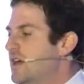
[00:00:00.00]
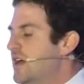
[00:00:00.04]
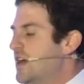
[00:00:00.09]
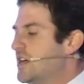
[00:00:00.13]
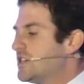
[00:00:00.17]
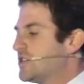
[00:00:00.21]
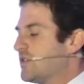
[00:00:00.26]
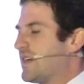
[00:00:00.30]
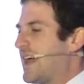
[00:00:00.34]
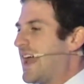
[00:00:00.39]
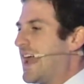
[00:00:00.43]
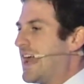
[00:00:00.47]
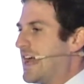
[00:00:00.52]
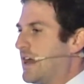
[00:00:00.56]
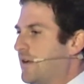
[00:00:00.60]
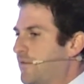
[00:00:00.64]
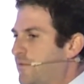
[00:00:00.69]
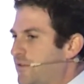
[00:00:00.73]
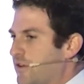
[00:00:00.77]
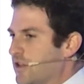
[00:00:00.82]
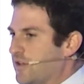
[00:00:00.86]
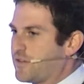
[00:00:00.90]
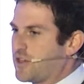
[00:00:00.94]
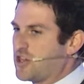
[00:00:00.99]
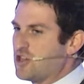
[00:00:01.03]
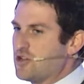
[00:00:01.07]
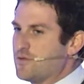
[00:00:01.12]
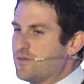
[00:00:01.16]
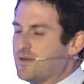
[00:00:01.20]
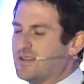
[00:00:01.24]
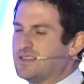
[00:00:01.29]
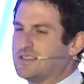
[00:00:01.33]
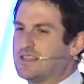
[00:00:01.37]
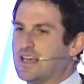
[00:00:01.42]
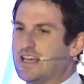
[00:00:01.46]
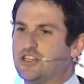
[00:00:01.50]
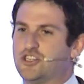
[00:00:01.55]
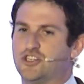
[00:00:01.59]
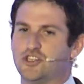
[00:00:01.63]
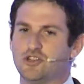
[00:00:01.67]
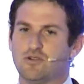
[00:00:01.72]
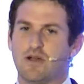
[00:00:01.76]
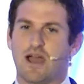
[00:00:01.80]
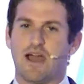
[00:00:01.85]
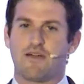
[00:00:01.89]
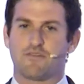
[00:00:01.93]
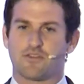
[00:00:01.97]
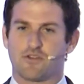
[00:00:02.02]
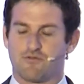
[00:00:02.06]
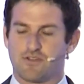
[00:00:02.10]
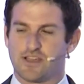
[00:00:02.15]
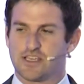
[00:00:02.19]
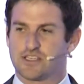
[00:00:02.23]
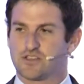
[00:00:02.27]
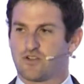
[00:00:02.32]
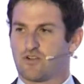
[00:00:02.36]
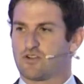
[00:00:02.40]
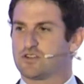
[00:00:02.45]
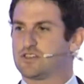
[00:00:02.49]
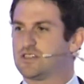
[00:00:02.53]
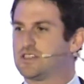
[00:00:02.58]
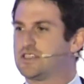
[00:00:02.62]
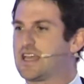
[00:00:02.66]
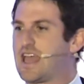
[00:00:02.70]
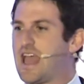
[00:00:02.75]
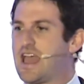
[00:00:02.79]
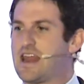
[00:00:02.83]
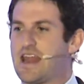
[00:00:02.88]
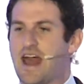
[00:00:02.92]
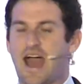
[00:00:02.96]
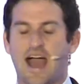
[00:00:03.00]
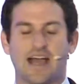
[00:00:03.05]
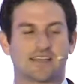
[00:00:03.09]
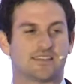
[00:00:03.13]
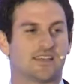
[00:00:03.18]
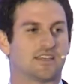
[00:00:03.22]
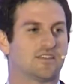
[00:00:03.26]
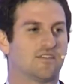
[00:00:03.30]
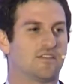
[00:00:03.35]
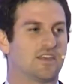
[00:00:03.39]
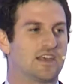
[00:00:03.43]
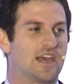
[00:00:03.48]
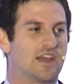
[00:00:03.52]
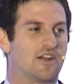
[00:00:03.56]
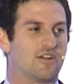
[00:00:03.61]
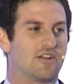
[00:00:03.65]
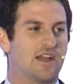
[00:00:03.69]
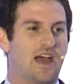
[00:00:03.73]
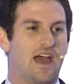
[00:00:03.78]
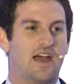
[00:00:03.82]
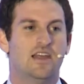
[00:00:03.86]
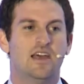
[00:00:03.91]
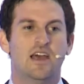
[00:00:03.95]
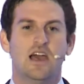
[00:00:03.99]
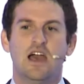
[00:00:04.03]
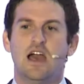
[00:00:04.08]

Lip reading: So the handful of Cubans that do have the resources to gain access of the internet